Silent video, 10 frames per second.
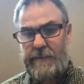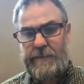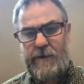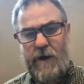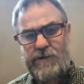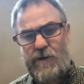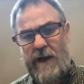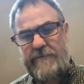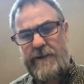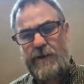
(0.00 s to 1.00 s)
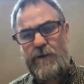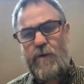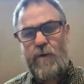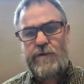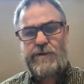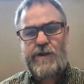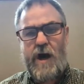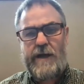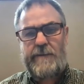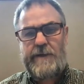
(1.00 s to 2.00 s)
You also have in your course
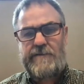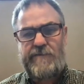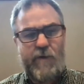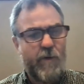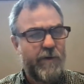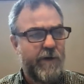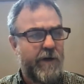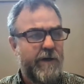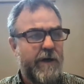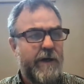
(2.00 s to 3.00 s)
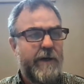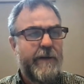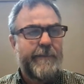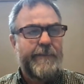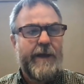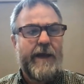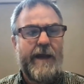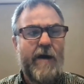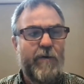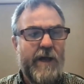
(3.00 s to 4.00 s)
documents folder an
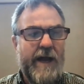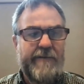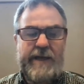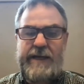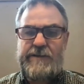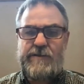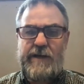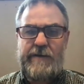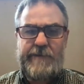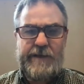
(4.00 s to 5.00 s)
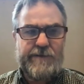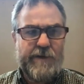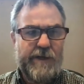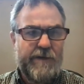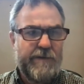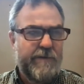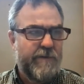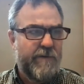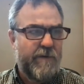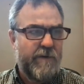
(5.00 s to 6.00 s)
outline of the history of Israel,
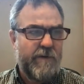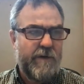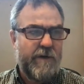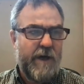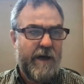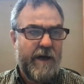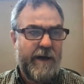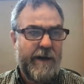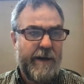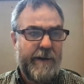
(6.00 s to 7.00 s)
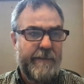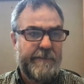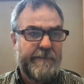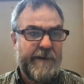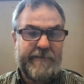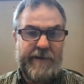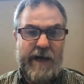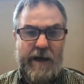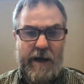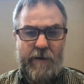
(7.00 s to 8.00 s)
kind of an
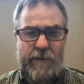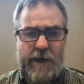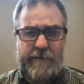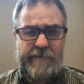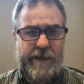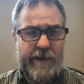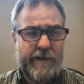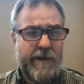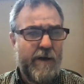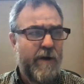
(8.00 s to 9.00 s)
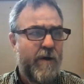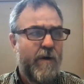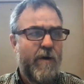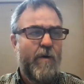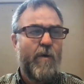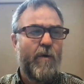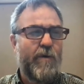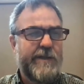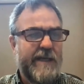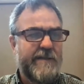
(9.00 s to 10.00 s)
outline of the whole
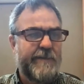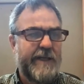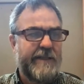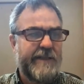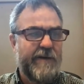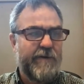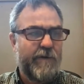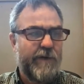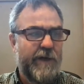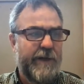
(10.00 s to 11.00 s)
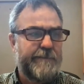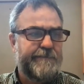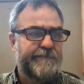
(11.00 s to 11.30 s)
Old Testament in general, really.